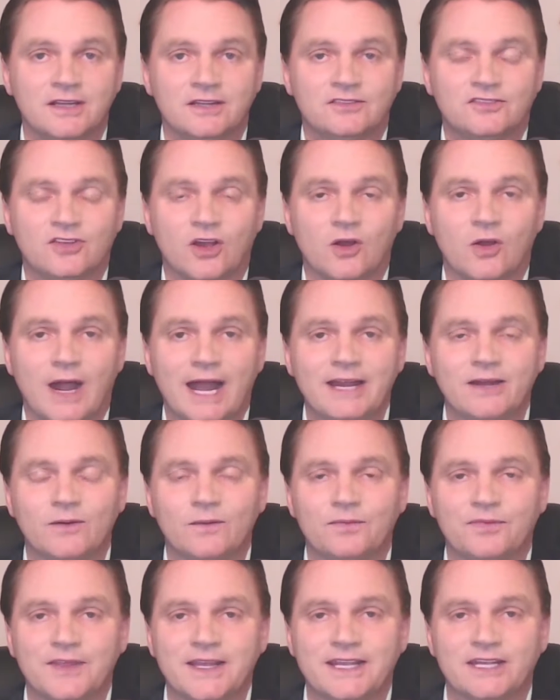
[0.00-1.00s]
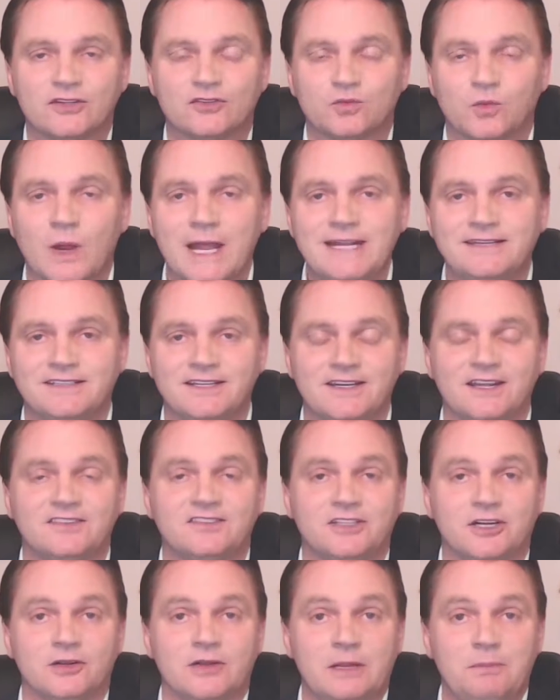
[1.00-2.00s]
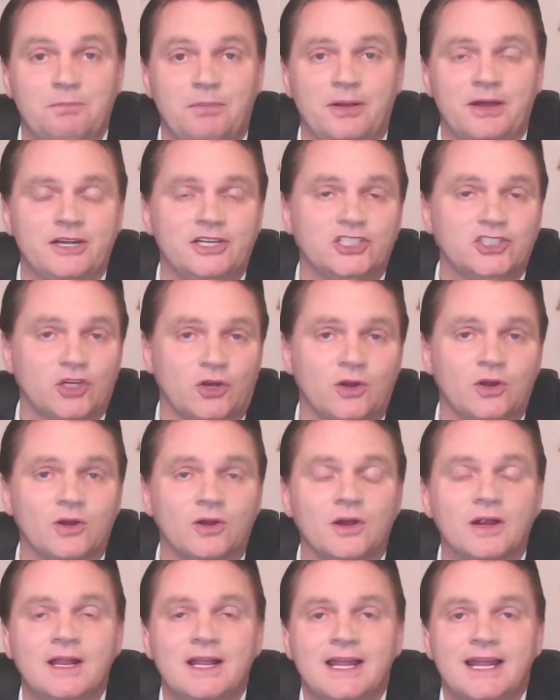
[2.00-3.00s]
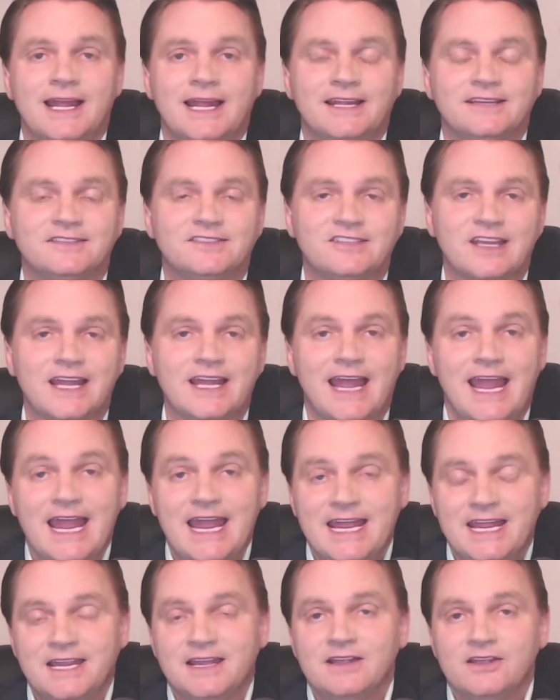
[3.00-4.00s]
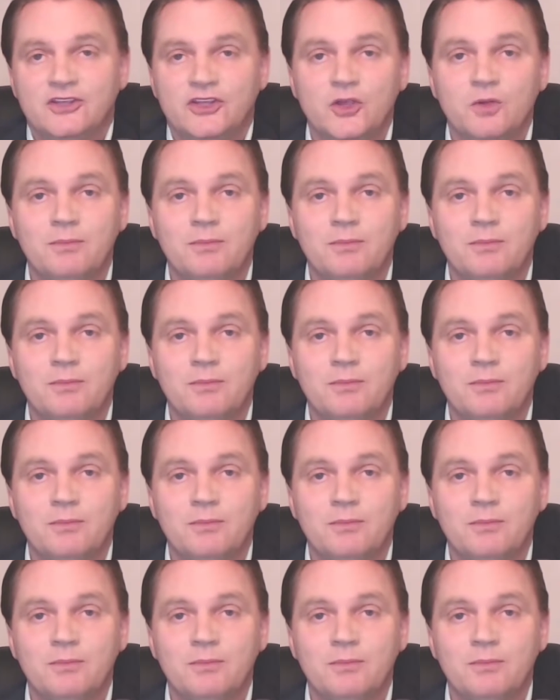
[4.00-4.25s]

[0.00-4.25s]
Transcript: So so I don't think it's right to necessarily punish her and say, hey,